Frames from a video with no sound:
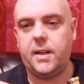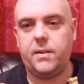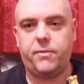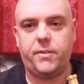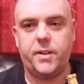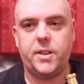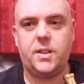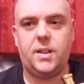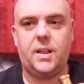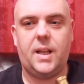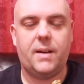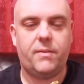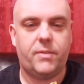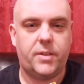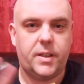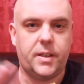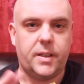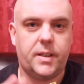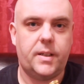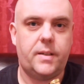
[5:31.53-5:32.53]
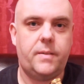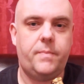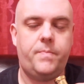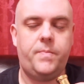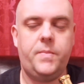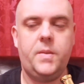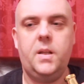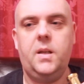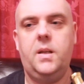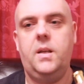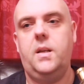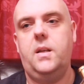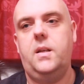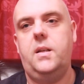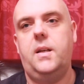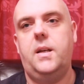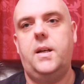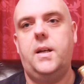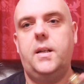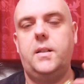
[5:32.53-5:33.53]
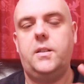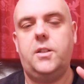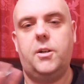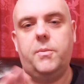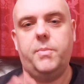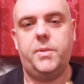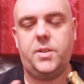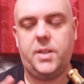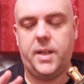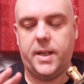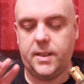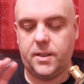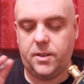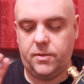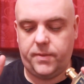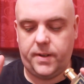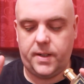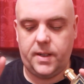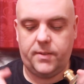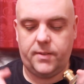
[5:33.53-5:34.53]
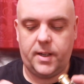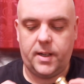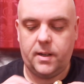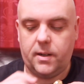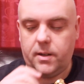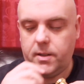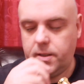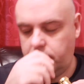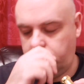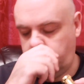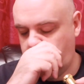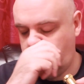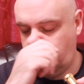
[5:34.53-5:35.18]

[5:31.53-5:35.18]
fresh lavender type of scent. Very, very nice.